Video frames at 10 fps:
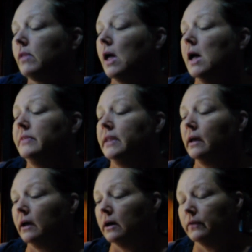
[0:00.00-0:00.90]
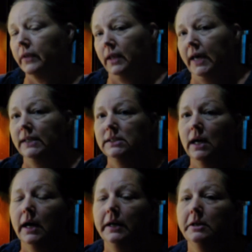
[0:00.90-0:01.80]
And now the last
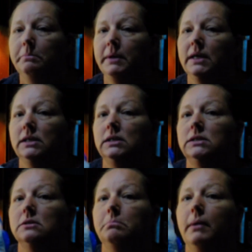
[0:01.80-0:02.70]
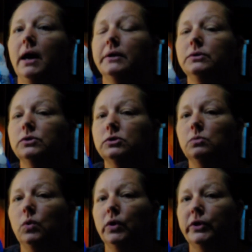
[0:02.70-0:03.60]
item is bottled
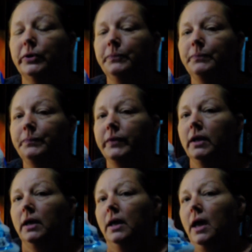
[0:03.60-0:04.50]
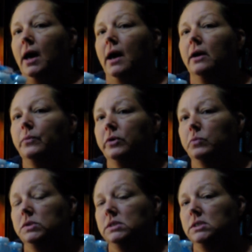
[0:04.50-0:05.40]
water. I went
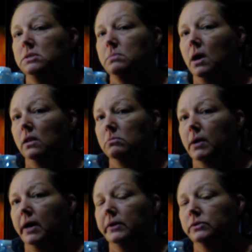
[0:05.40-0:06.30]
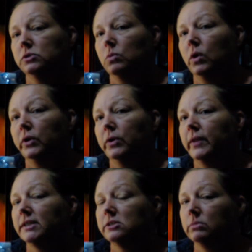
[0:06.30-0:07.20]
with the smaller bottles of water.
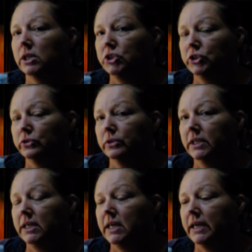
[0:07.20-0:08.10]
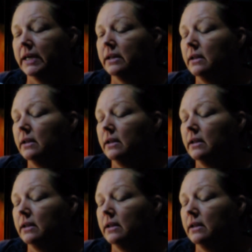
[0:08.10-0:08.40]
That's what I generally get.